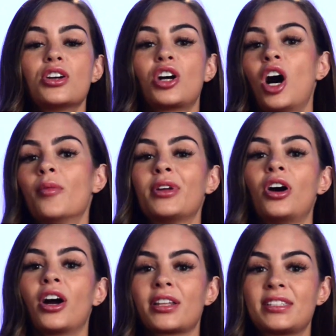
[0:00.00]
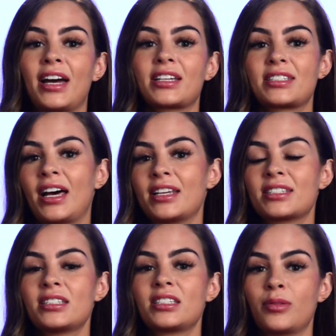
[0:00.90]
Common heart attack signs
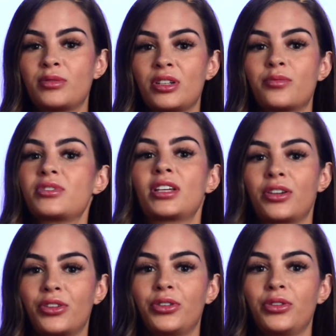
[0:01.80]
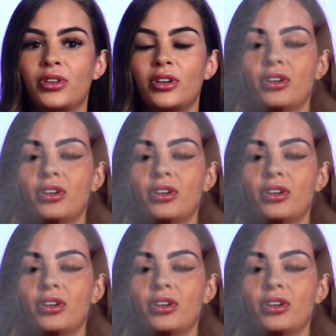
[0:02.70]
and symptoms include